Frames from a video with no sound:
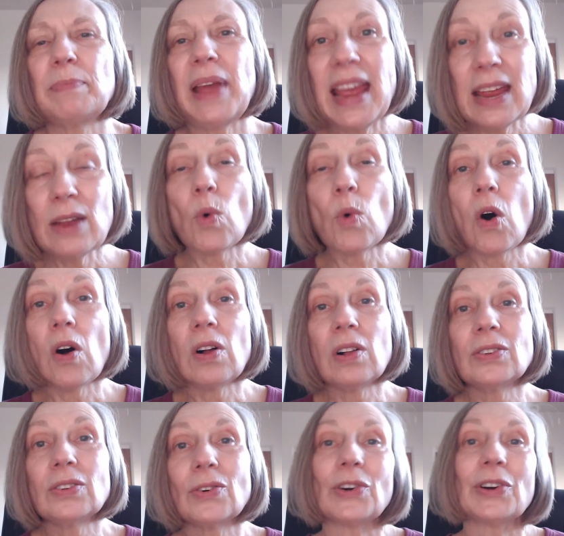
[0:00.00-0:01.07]

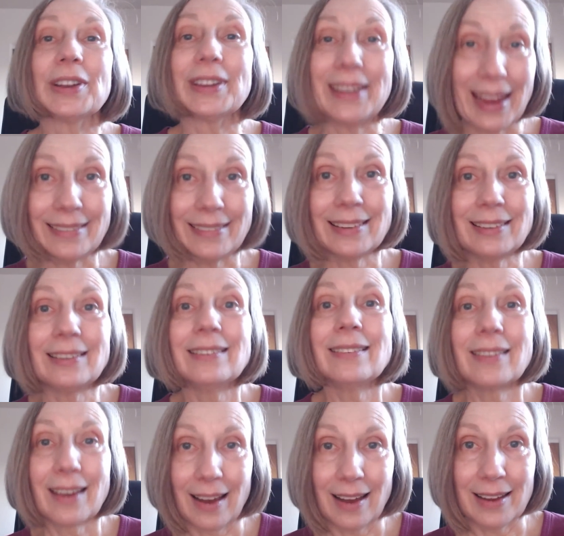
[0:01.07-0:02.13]
paywall or gated
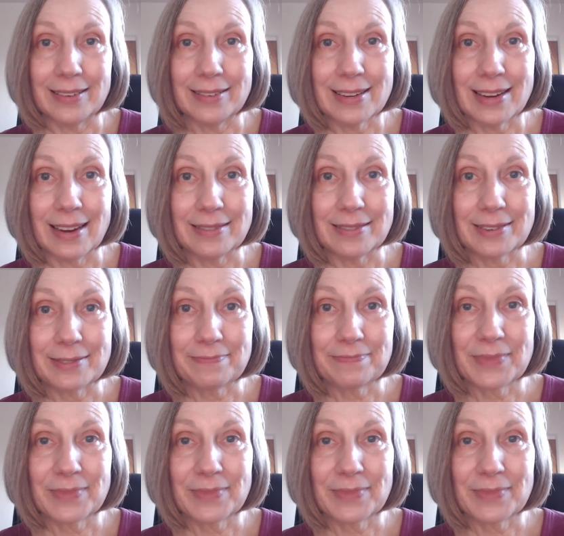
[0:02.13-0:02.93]
content,